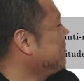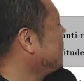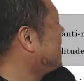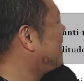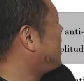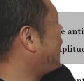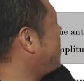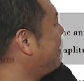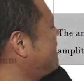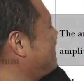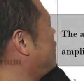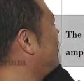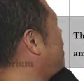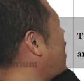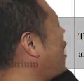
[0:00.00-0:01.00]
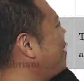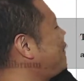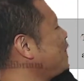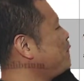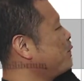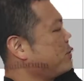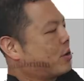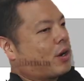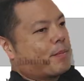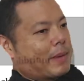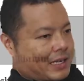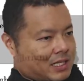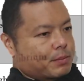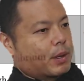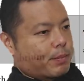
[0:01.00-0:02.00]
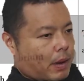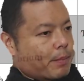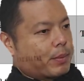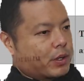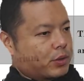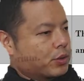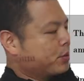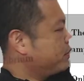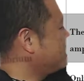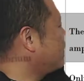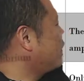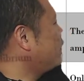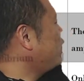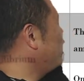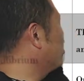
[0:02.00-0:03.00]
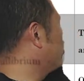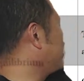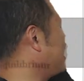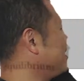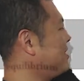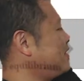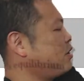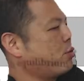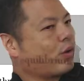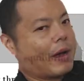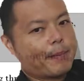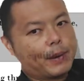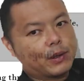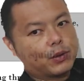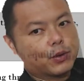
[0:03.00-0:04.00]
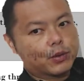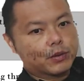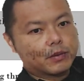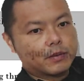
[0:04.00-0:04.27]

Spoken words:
right? Antinode got maximum amplitude. Node has zero amplitude.